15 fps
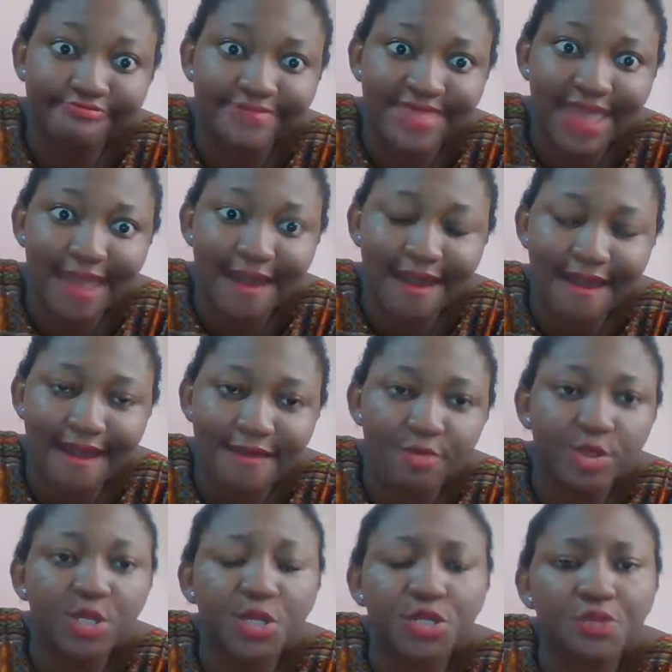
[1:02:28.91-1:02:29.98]
Yeah,
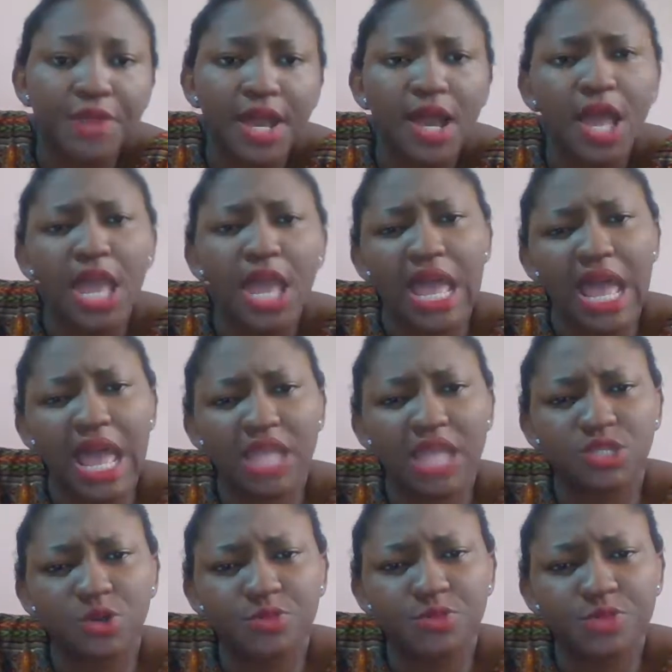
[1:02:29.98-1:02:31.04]
we talked about
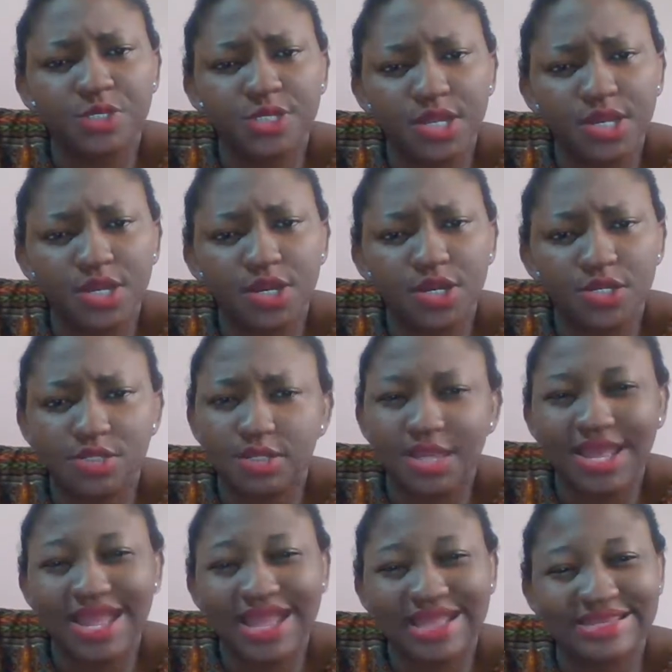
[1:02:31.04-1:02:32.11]
adoption
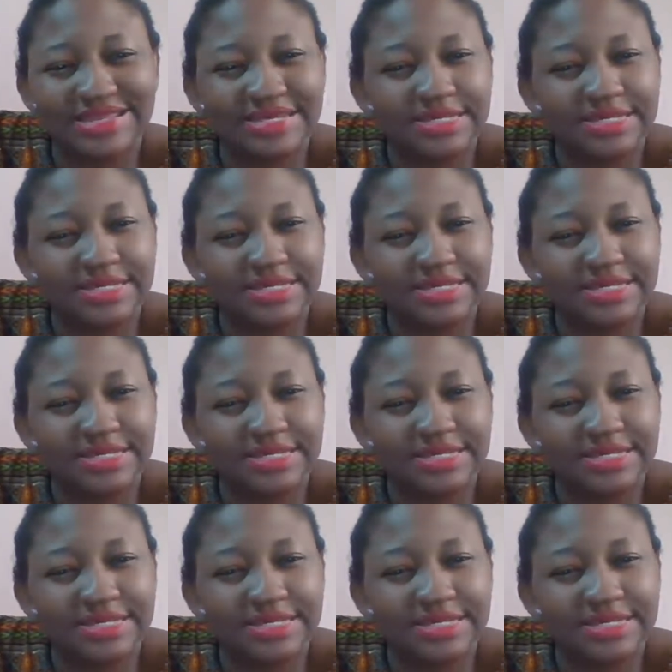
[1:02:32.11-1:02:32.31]
and